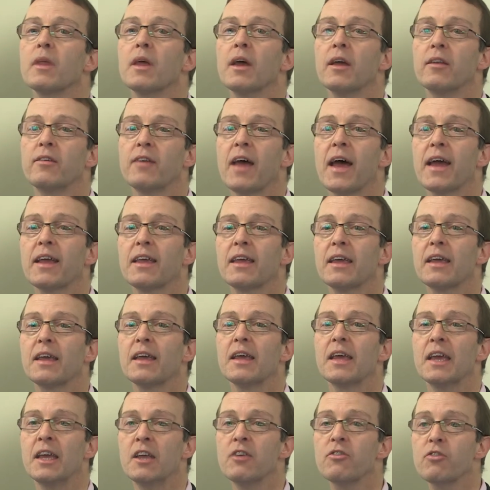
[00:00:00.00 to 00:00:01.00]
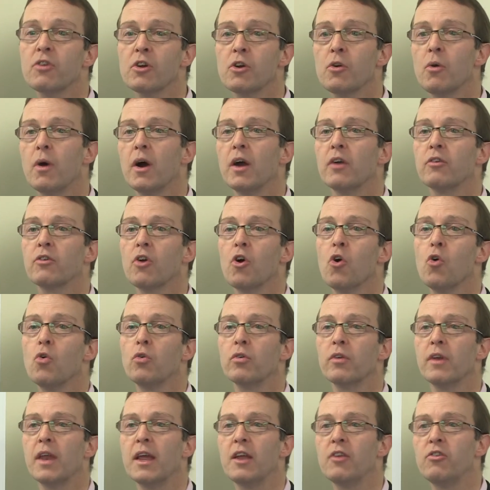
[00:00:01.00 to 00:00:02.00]
A DAC is required to
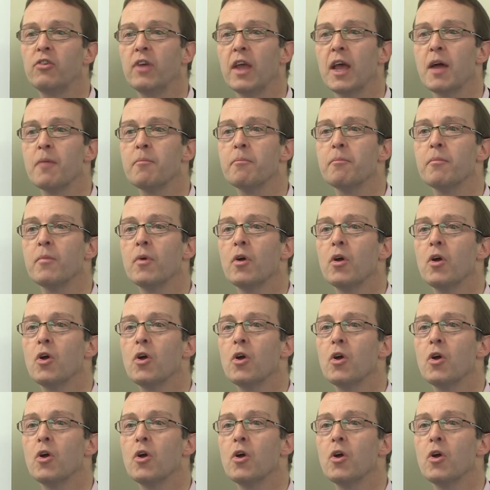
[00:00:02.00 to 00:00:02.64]
hold an AGM